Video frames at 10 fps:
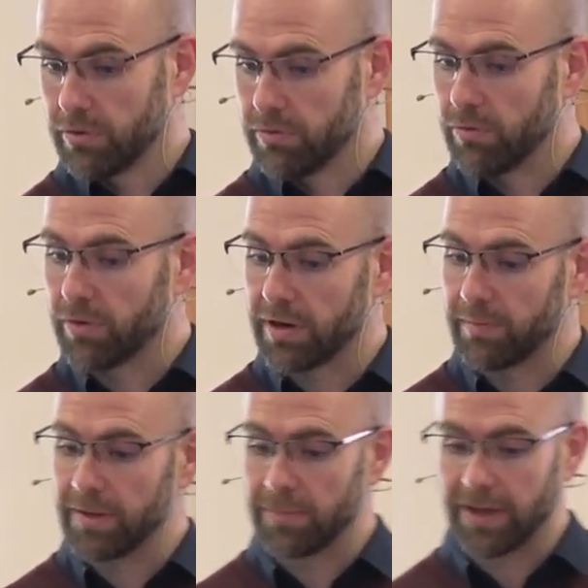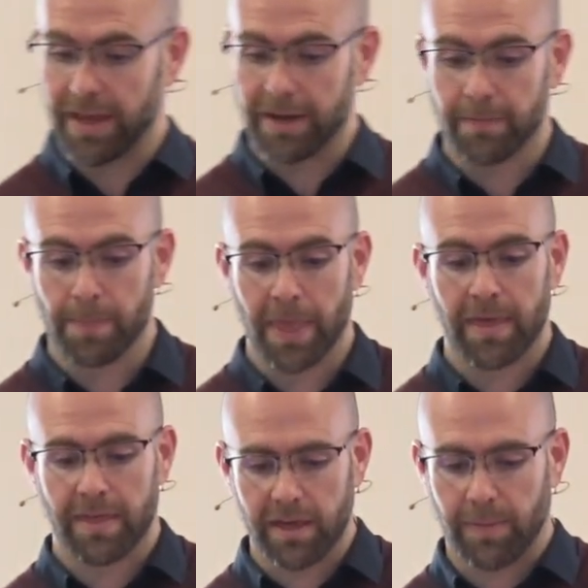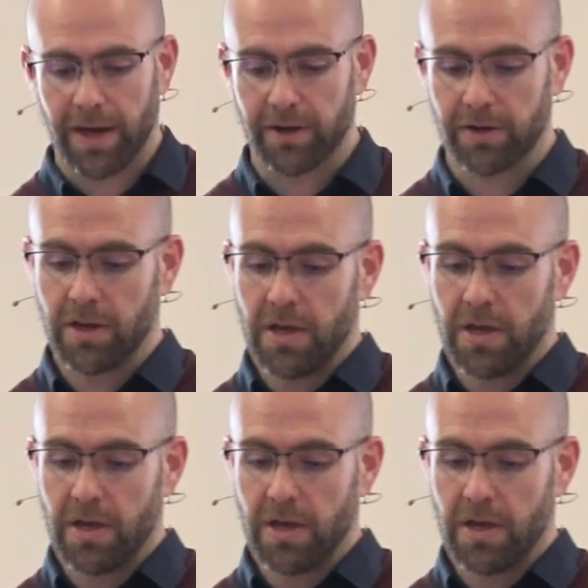Well, what do I mean by that? Think about it.